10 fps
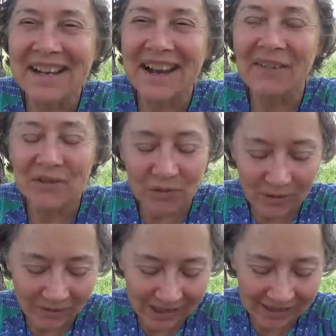I was
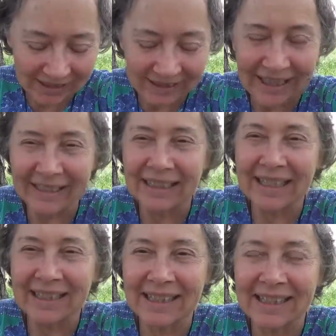rereading
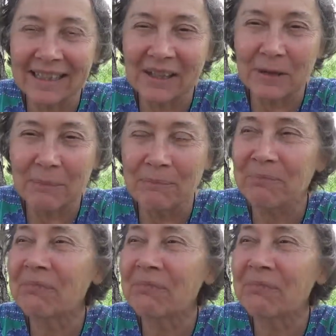lately the um,